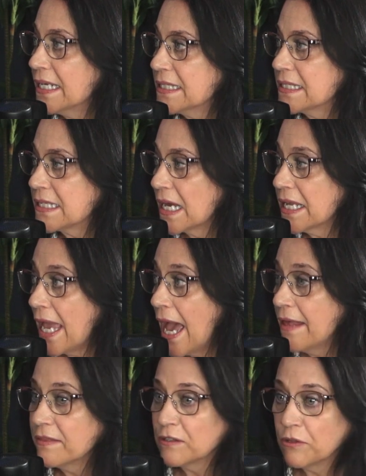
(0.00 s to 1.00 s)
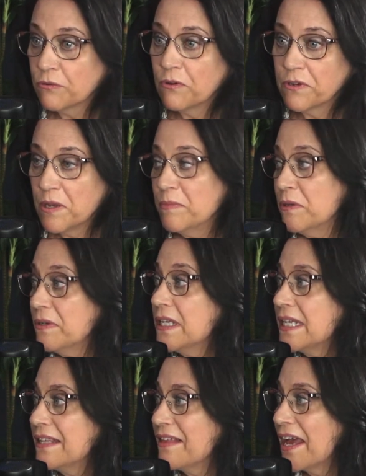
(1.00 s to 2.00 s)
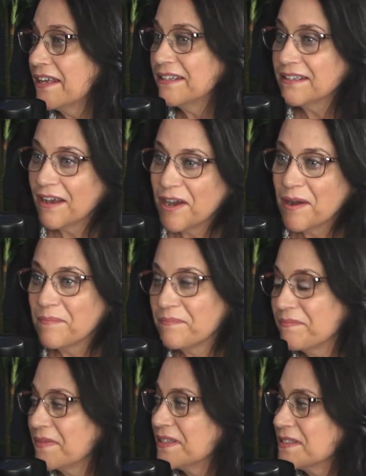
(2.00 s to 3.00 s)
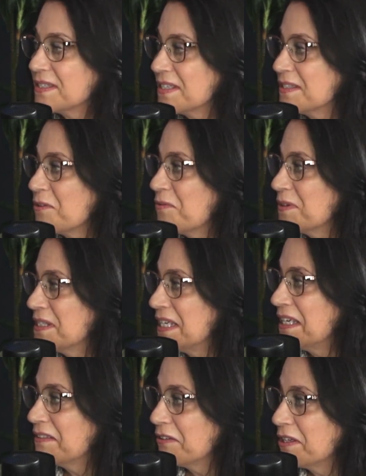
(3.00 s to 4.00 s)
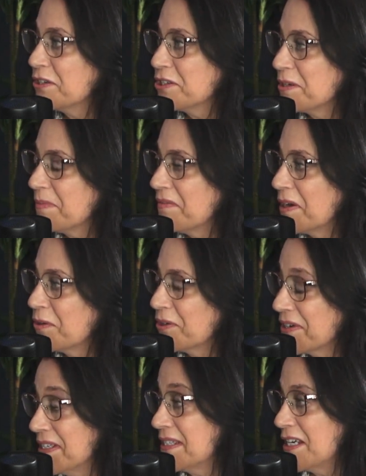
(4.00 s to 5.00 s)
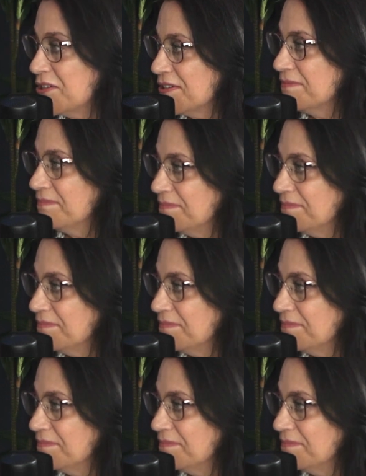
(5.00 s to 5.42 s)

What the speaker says: it's, again, the local community then is overseeing the leadership of our organization.